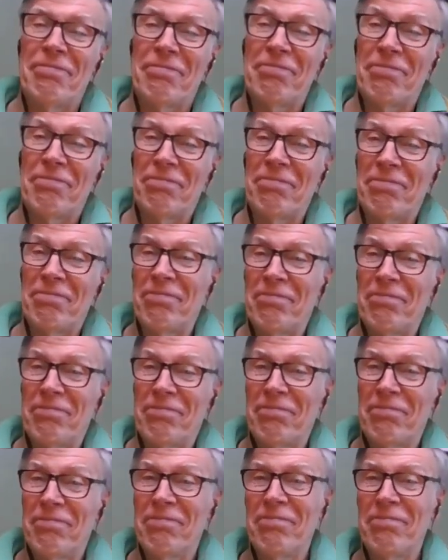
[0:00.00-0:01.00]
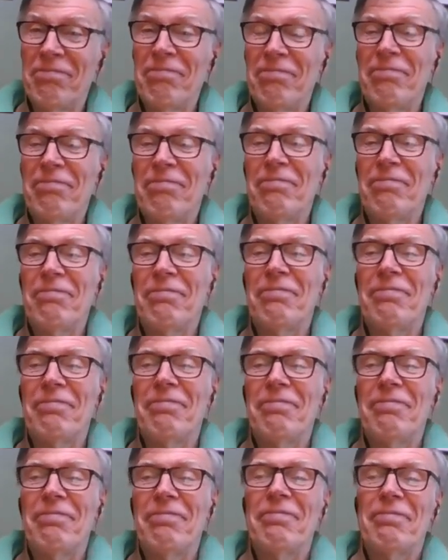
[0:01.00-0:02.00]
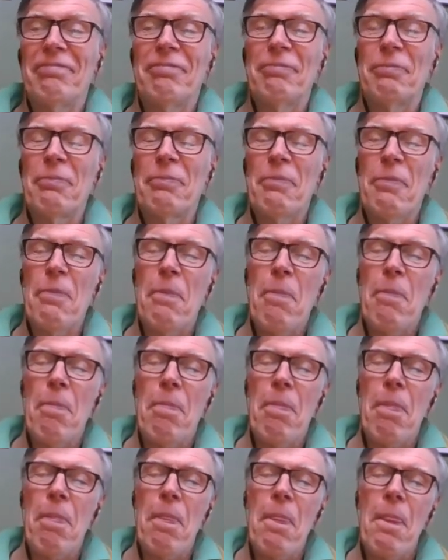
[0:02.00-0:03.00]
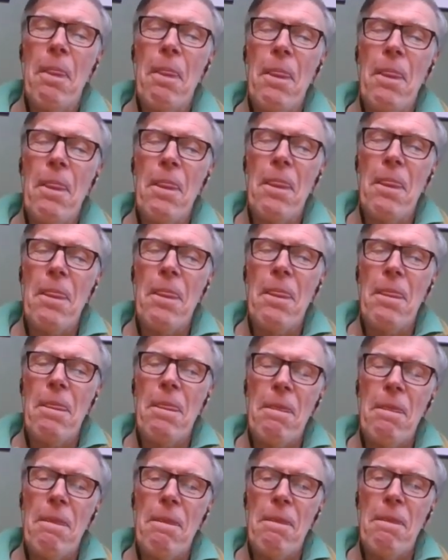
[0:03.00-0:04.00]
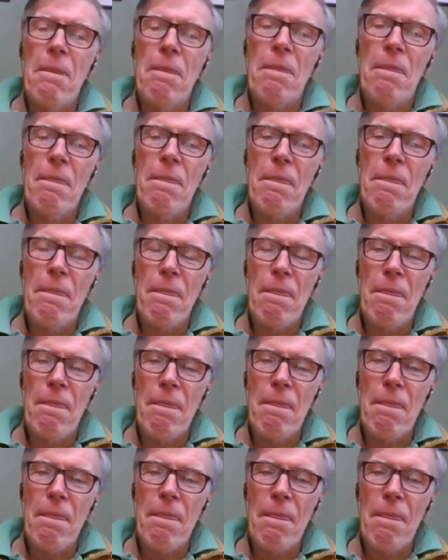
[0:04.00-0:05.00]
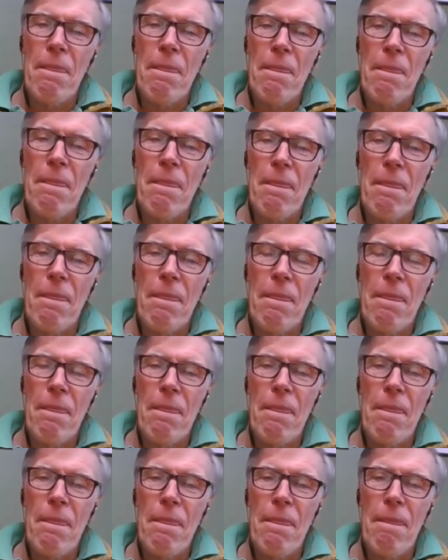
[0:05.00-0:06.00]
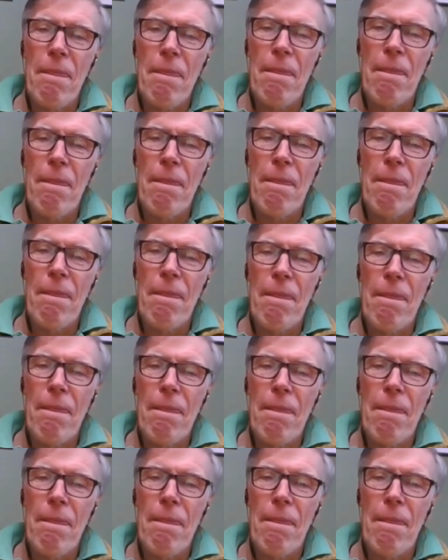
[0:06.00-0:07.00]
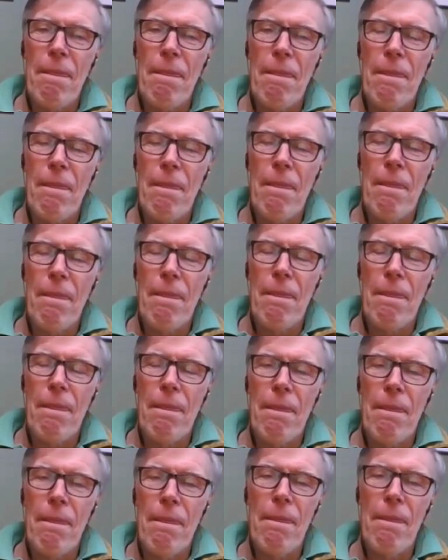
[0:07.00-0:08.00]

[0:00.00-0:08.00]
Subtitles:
The person shown says nothing.